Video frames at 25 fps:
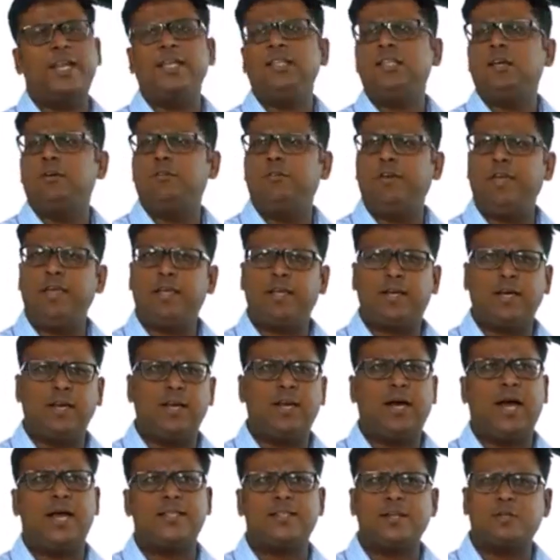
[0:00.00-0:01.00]
the
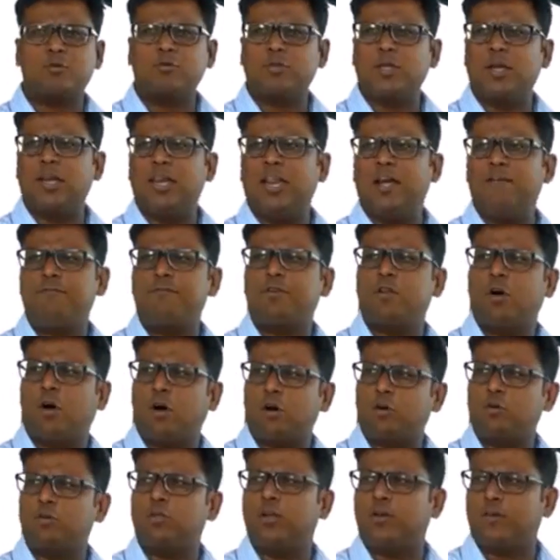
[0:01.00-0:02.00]
vehicle either to the
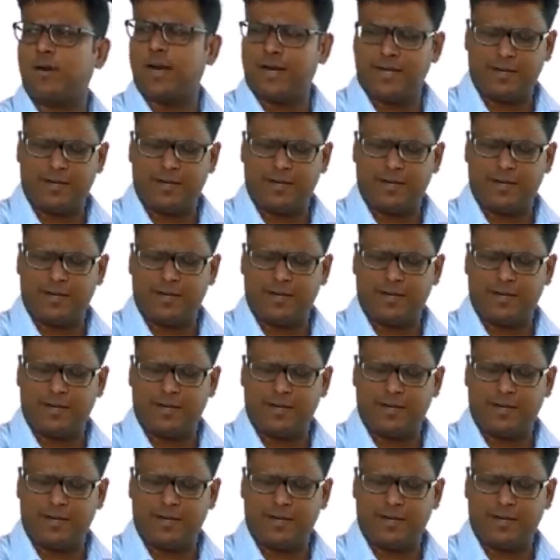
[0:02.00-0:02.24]
left or to the